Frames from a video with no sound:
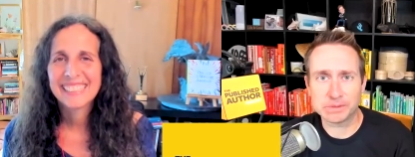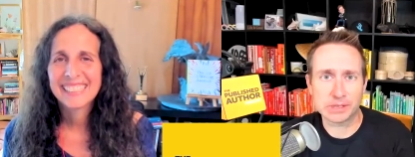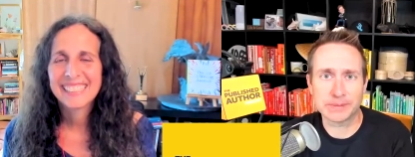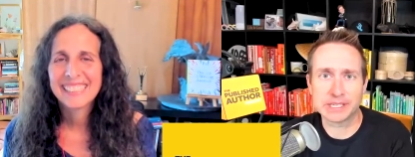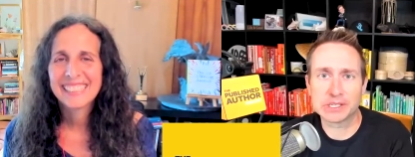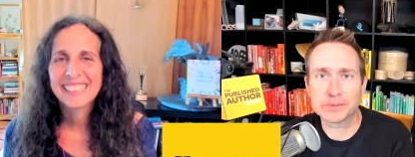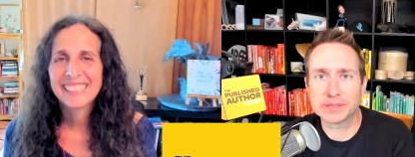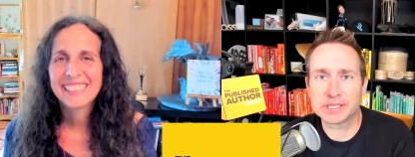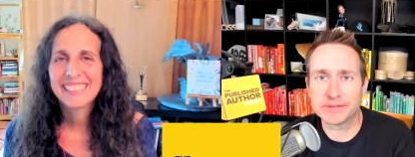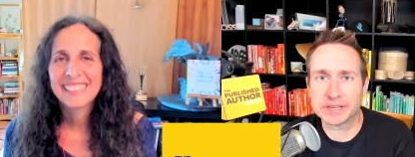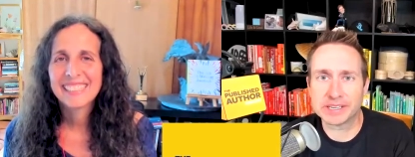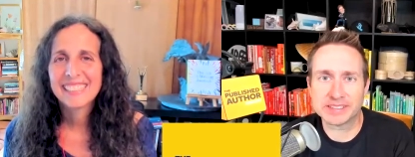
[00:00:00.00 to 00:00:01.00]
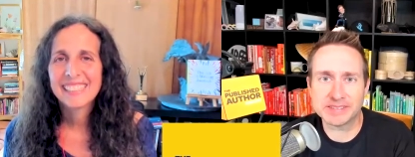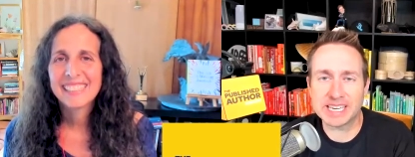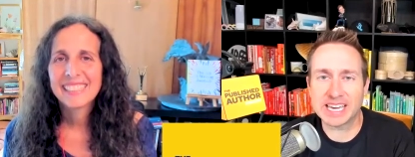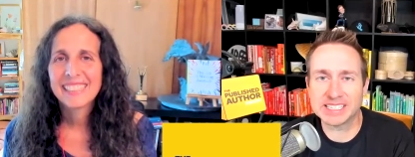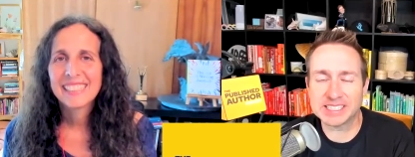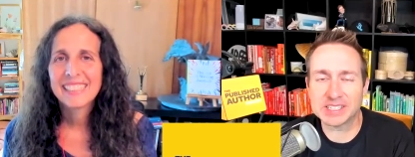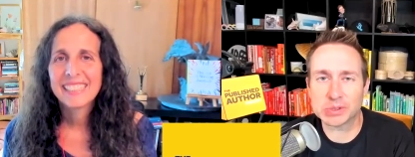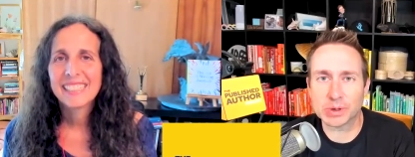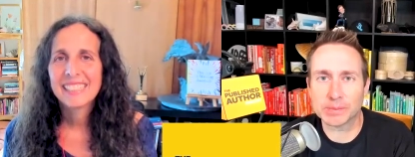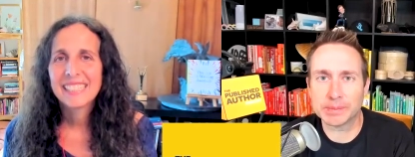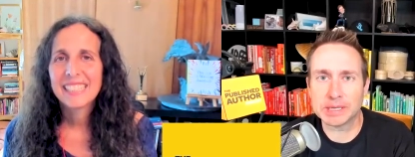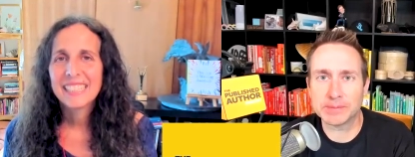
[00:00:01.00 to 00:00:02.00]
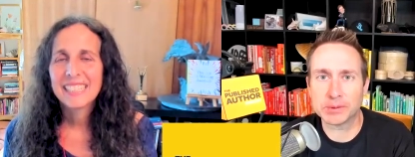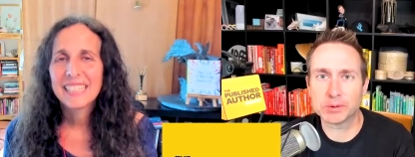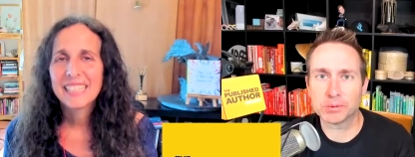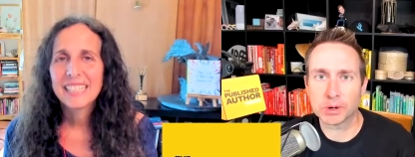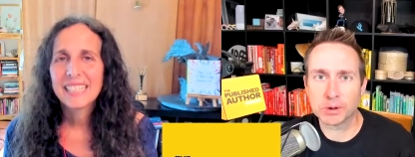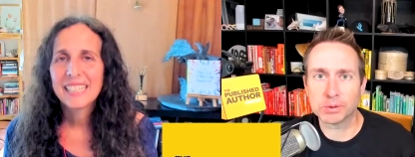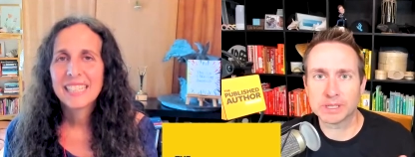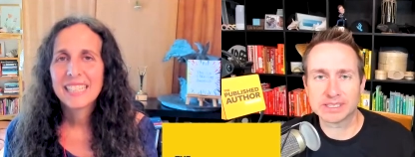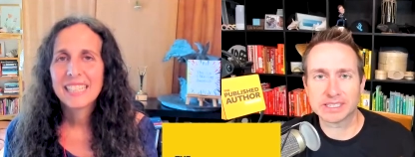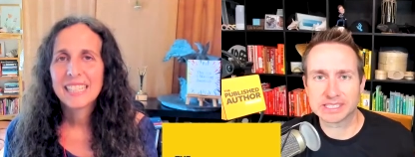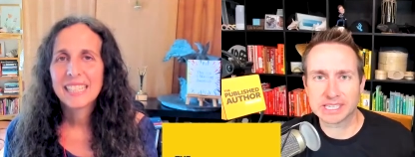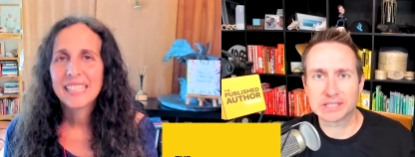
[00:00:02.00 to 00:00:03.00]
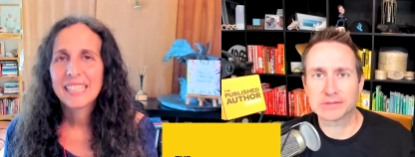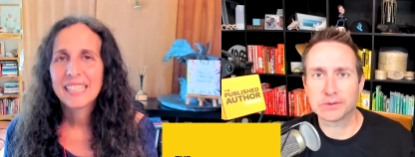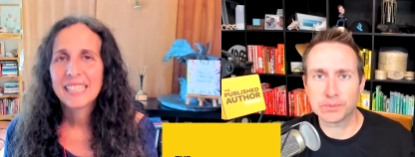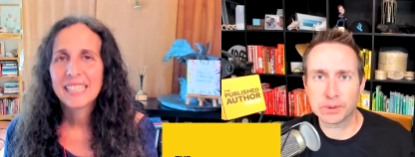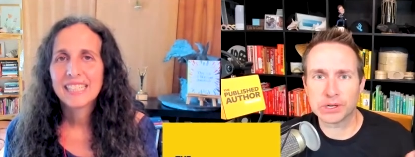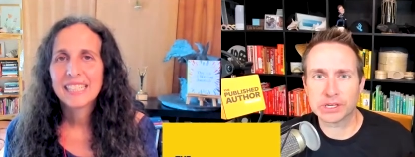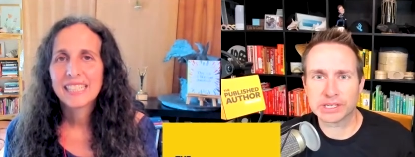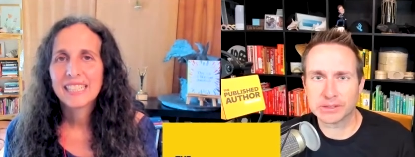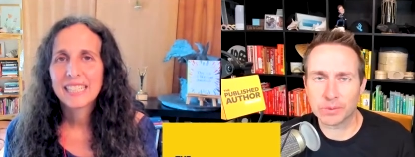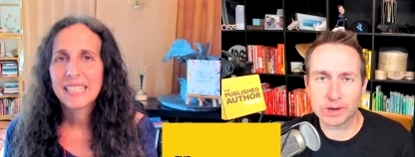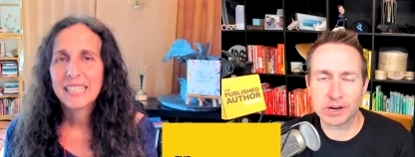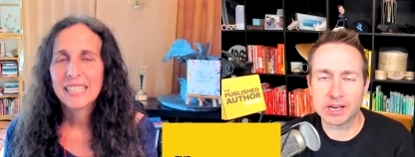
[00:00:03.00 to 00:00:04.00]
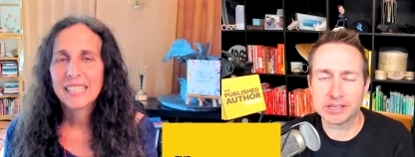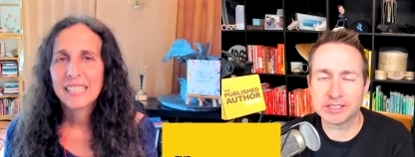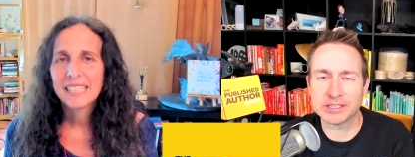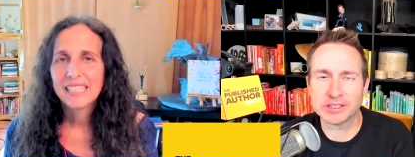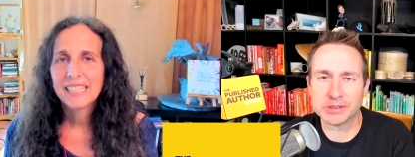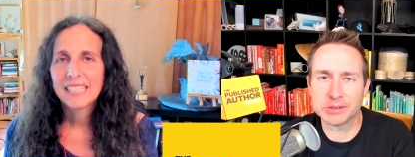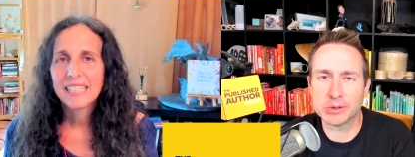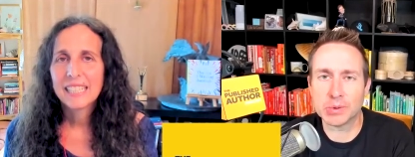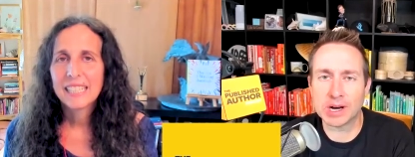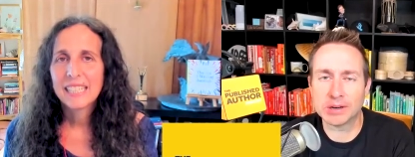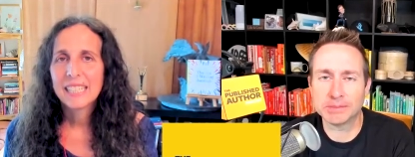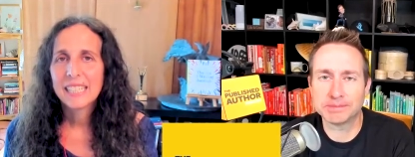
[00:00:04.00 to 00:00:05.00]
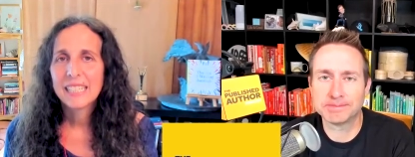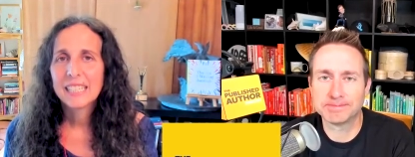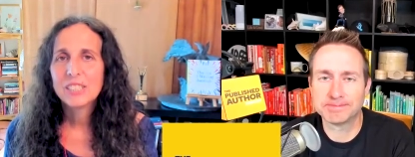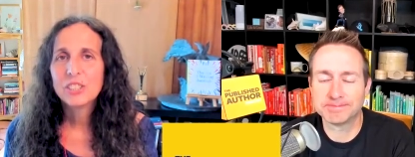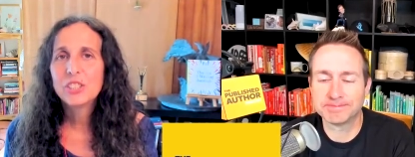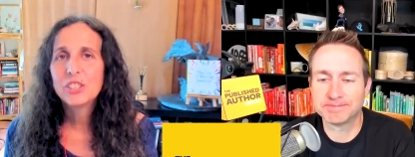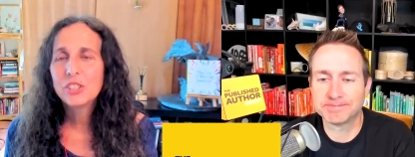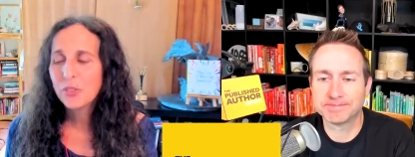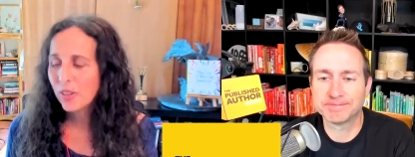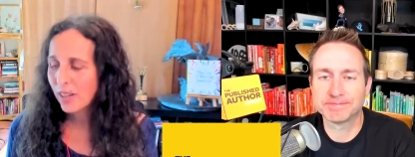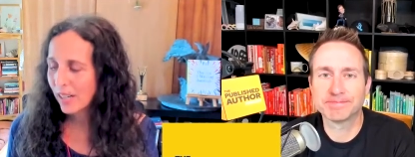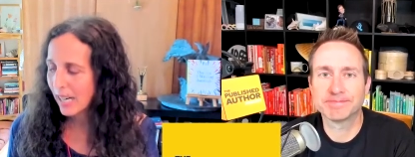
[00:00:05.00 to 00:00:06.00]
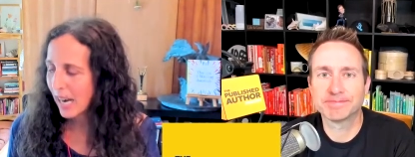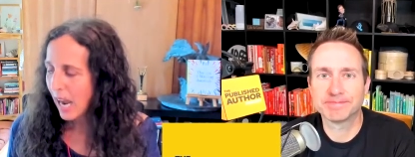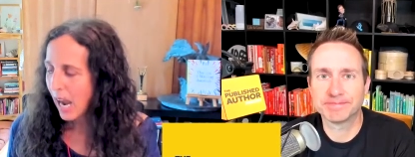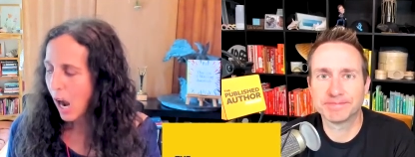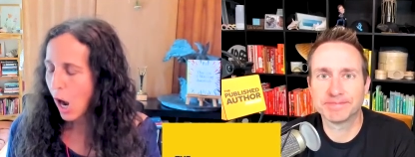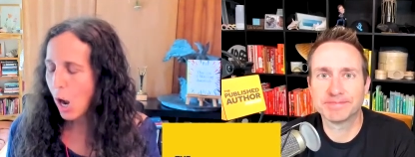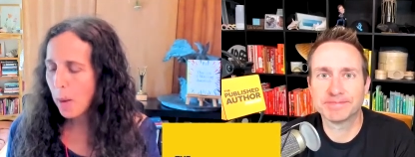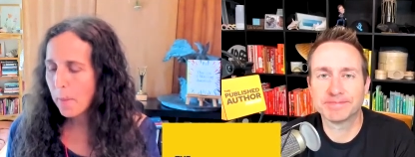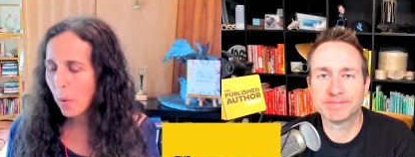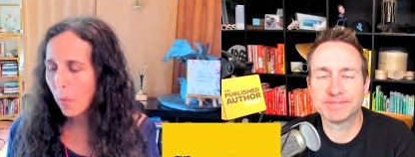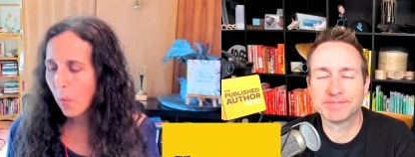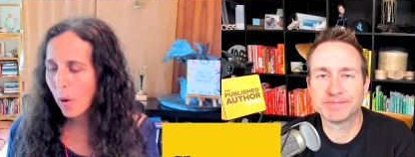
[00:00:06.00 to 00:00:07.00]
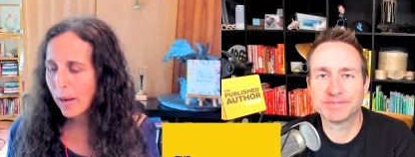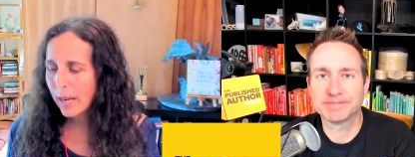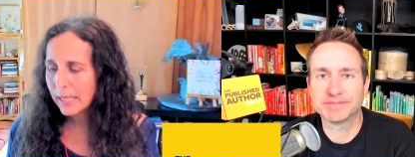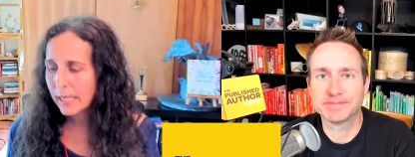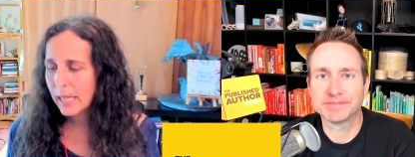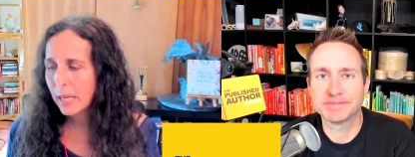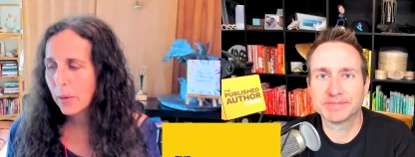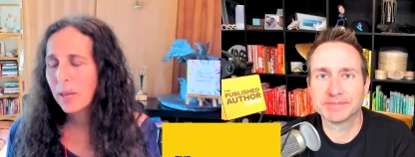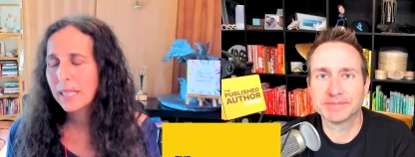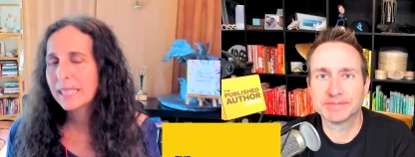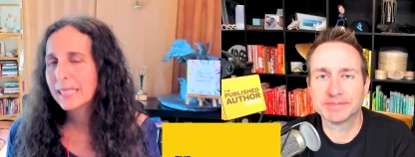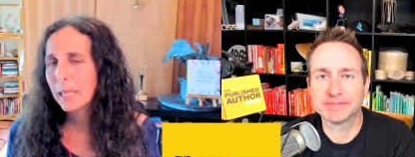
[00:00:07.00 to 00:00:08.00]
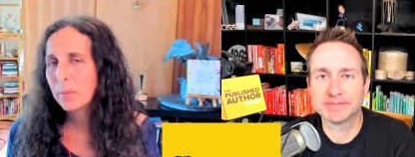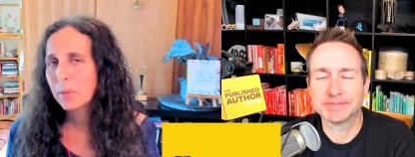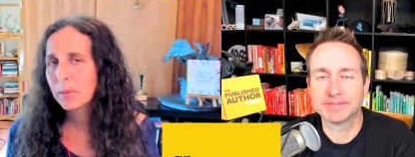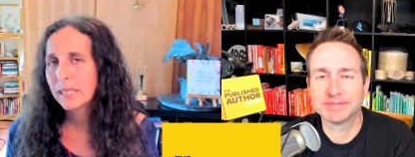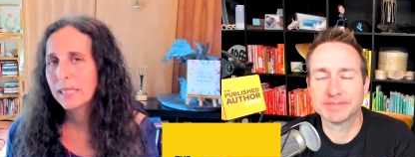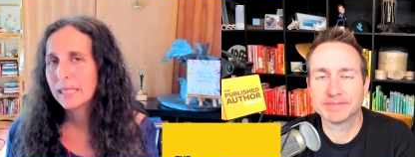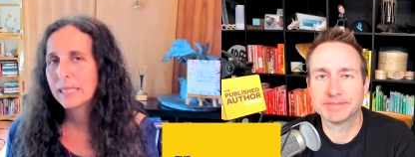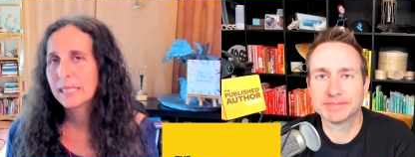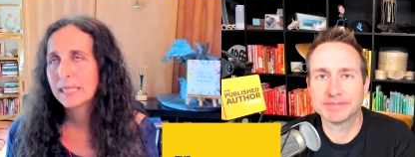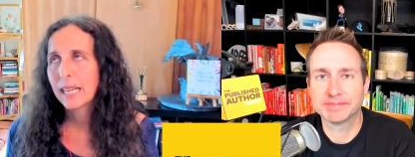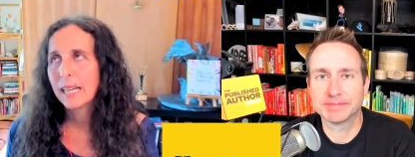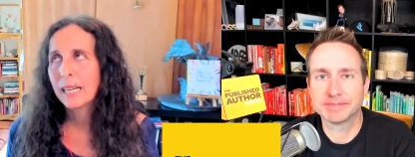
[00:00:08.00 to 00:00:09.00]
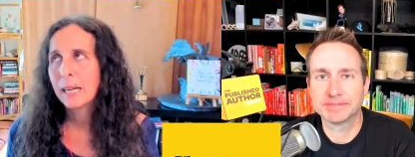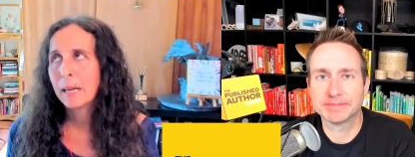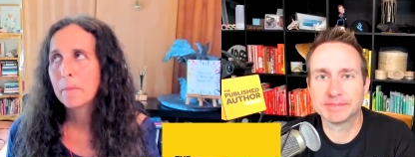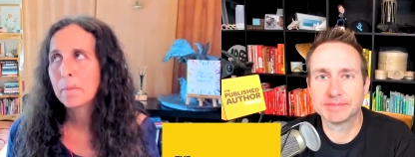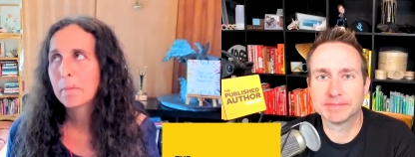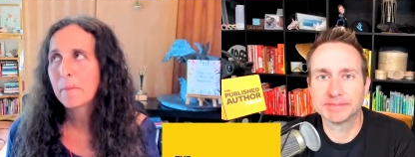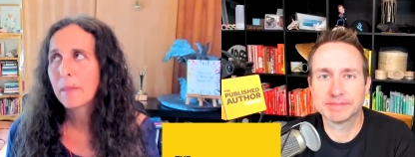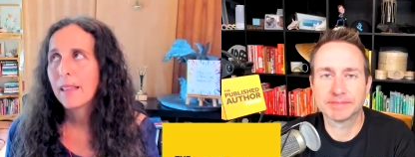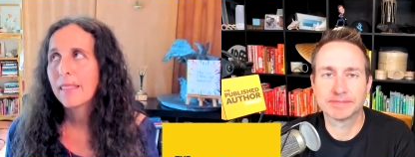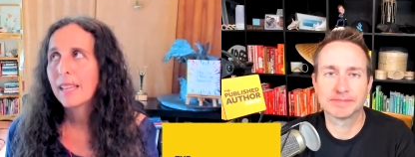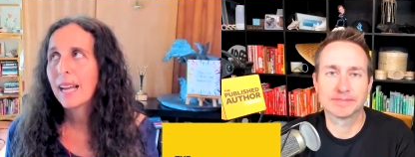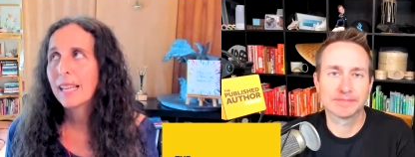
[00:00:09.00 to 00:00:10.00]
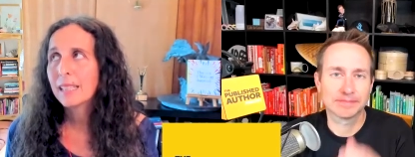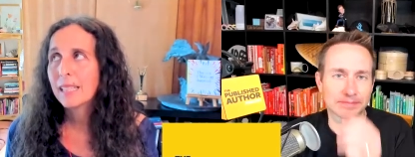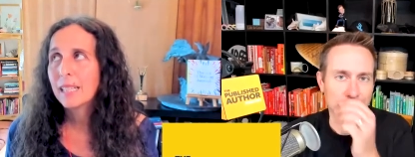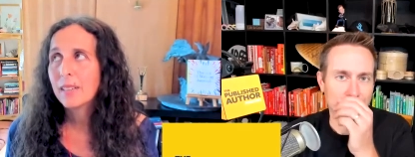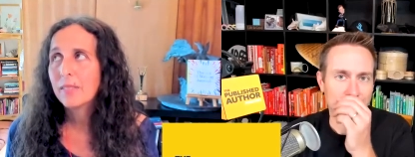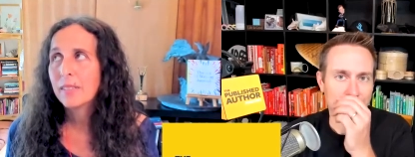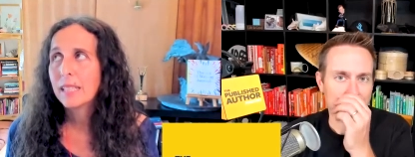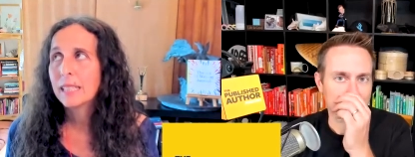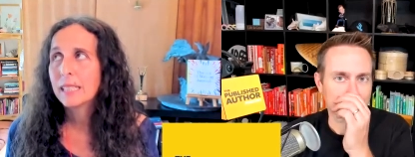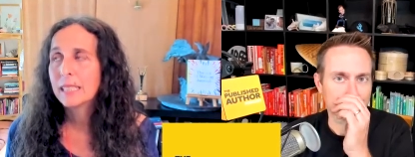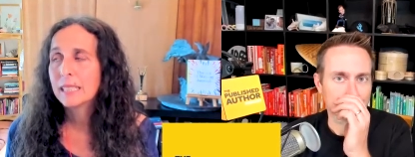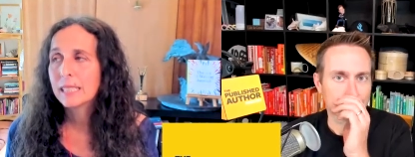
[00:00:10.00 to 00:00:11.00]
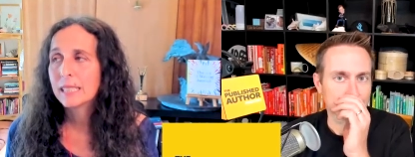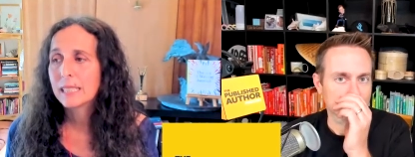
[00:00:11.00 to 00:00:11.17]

Speaker 1: some of these specific cases where people wrote a successful book and it went on to do well?
Speaker 2: Sure. Um, one one example is um, that I love is